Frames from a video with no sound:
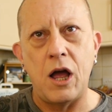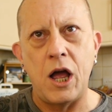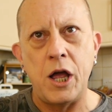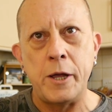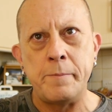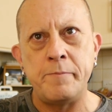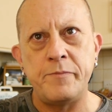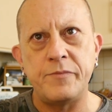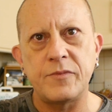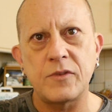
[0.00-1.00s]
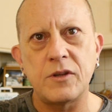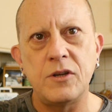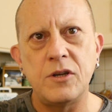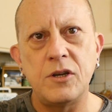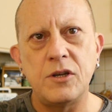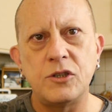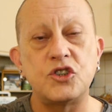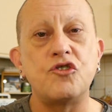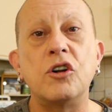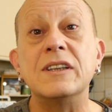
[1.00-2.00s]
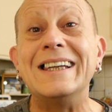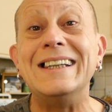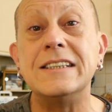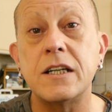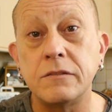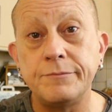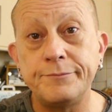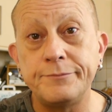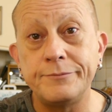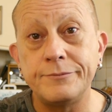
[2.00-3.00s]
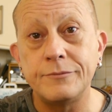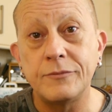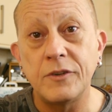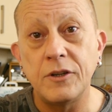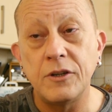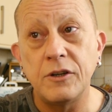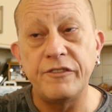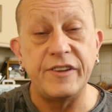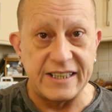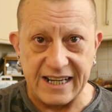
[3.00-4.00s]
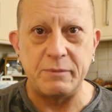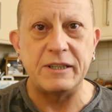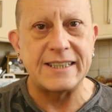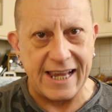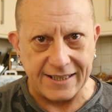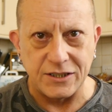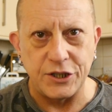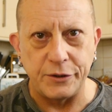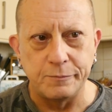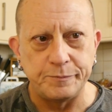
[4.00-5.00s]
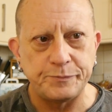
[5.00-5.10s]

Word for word: um, strong leader for the day because I had to.